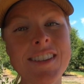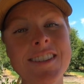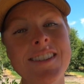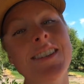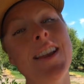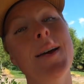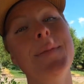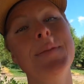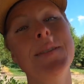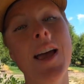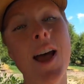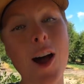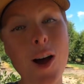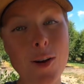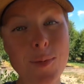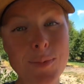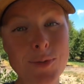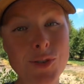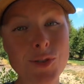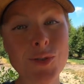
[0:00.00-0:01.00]
steps
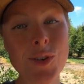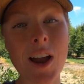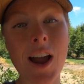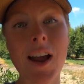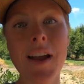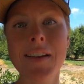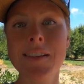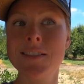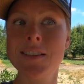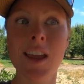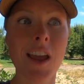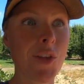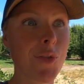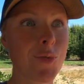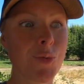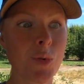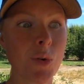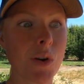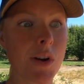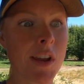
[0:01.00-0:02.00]
helped you guys get
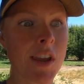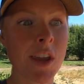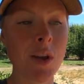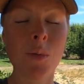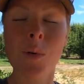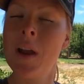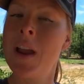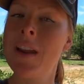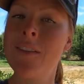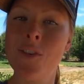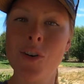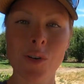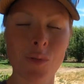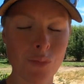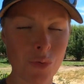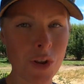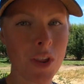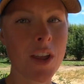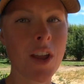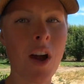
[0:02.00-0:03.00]
through a heat wave or
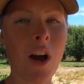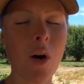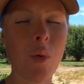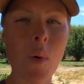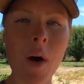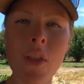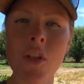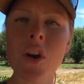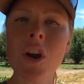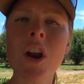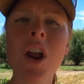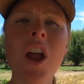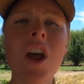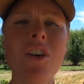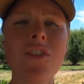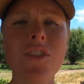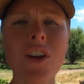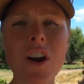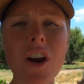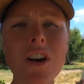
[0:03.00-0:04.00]
really hot weather.
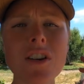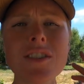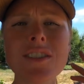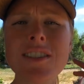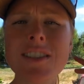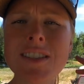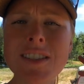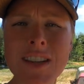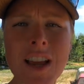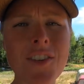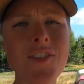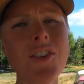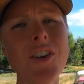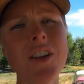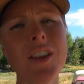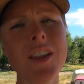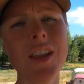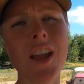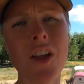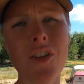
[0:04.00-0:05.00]
There are
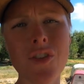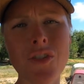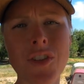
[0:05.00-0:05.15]
definitely other